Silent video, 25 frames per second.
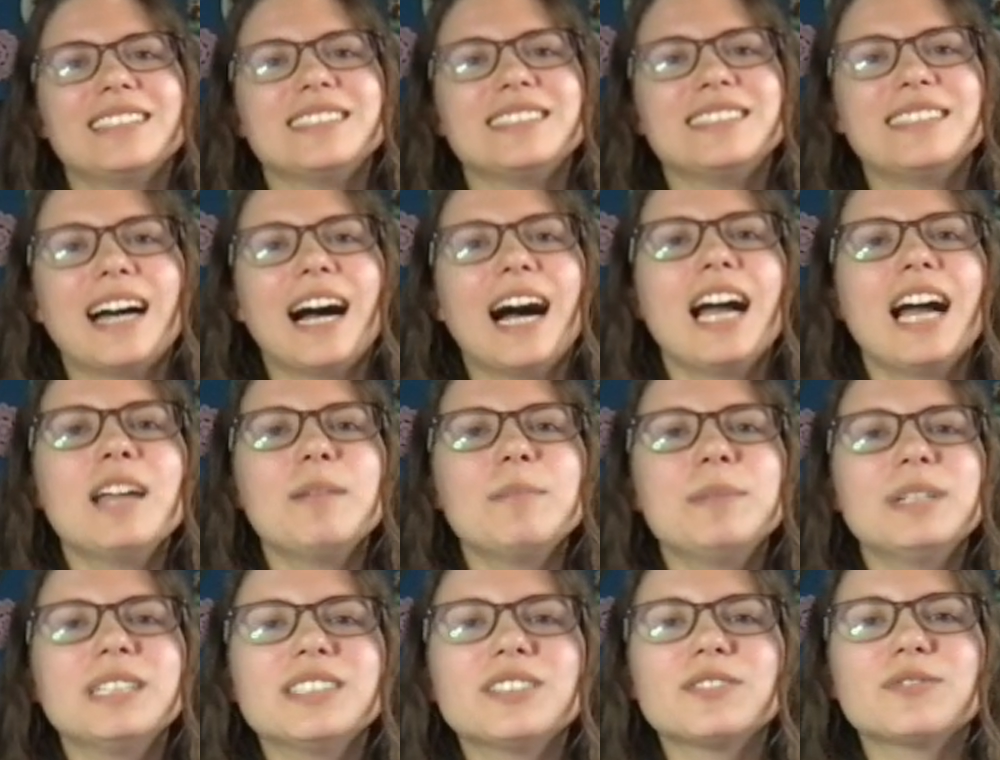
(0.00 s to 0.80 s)

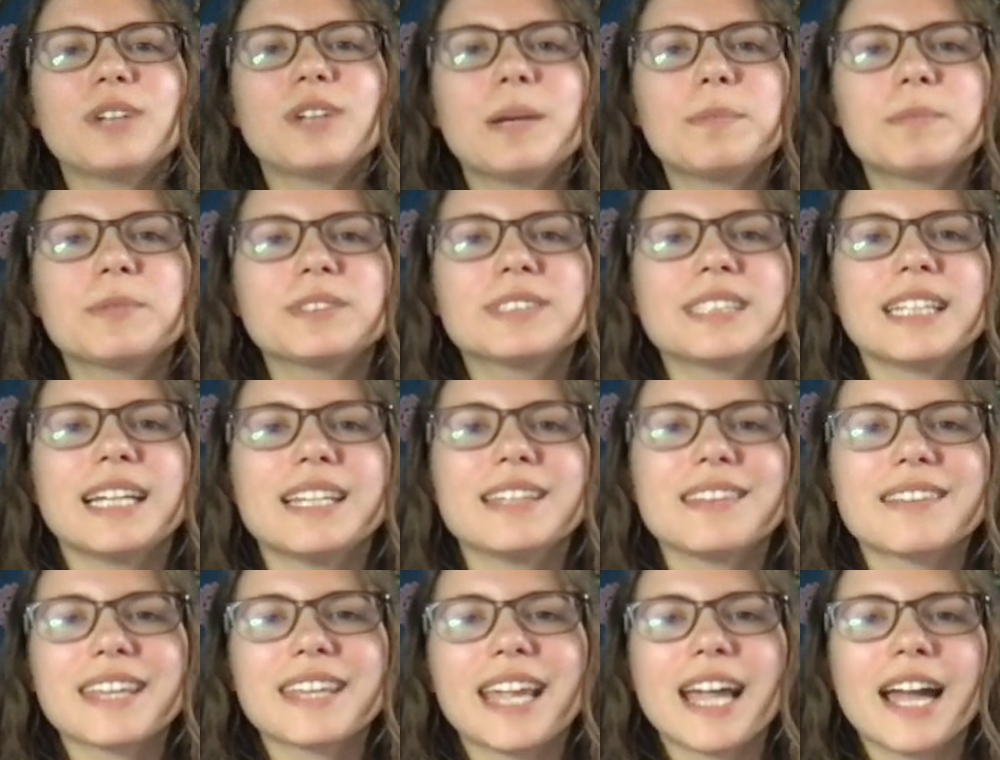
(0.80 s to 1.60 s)
Diamonds
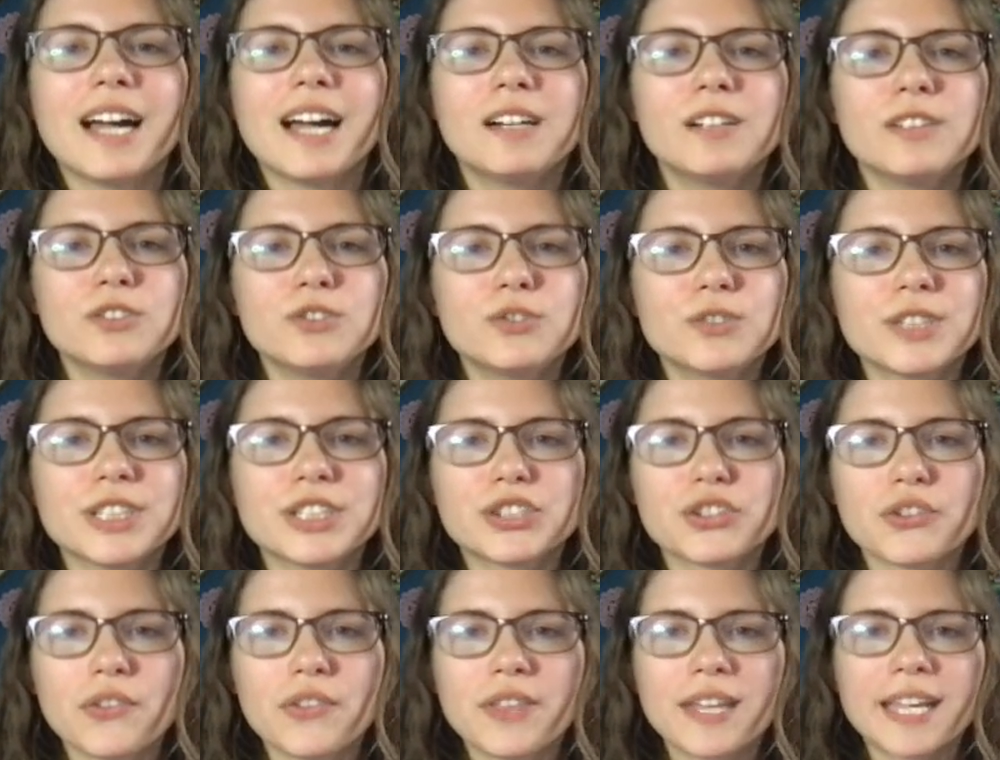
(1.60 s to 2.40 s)
represent the
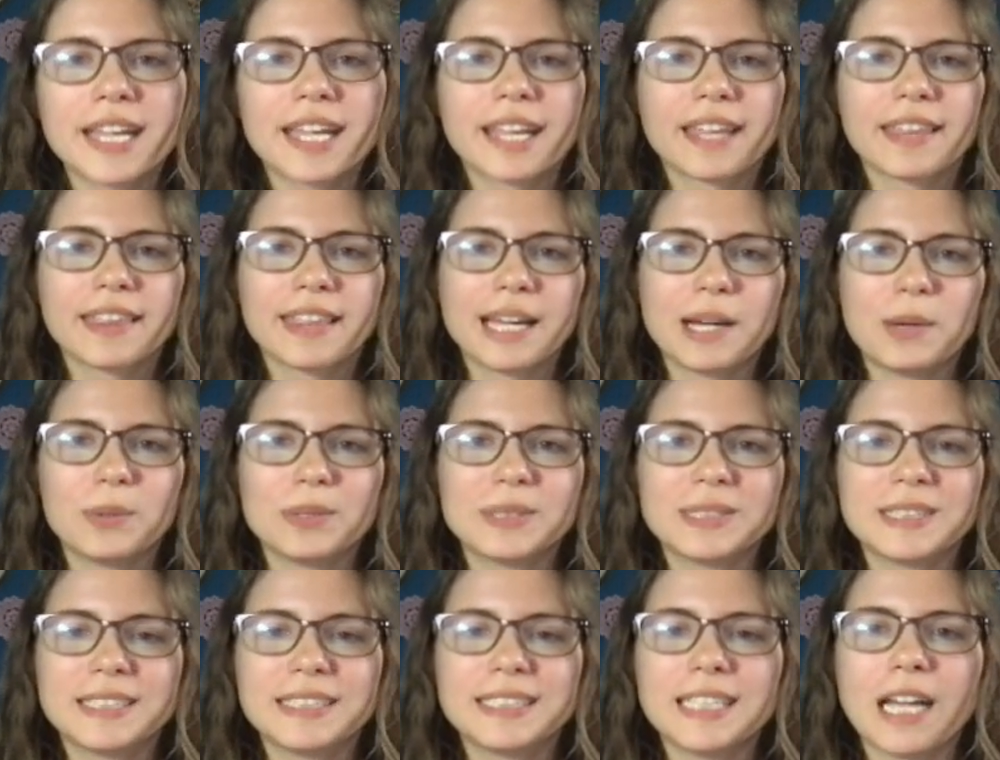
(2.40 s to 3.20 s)
eldritch thing that
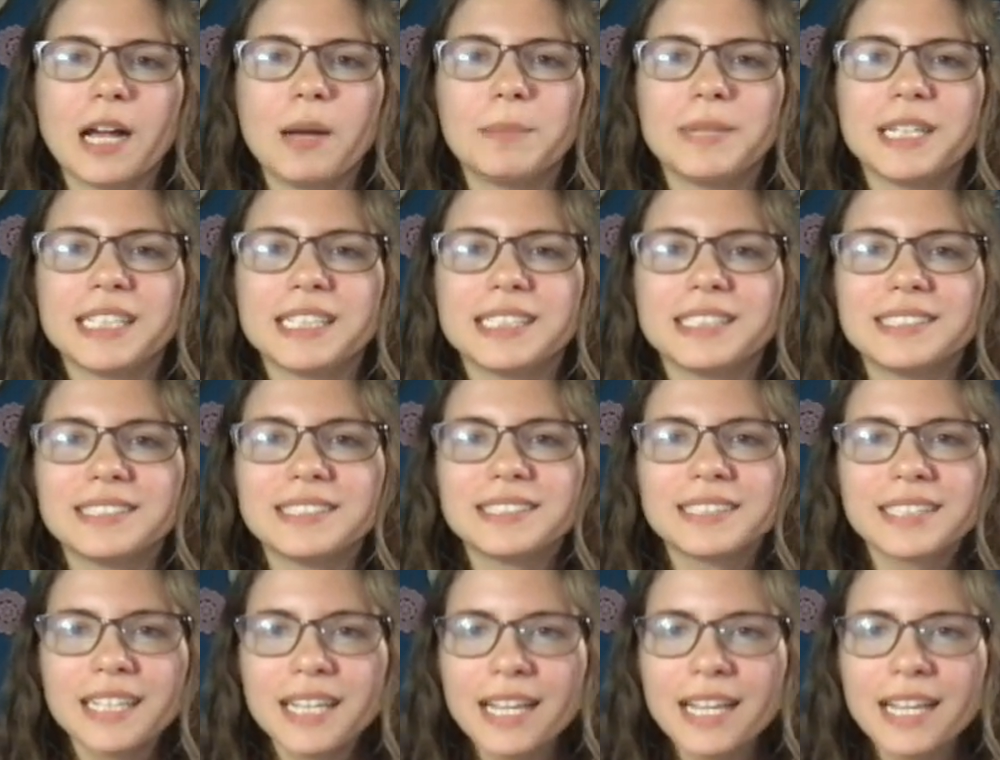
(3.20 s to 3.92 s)
was summoned,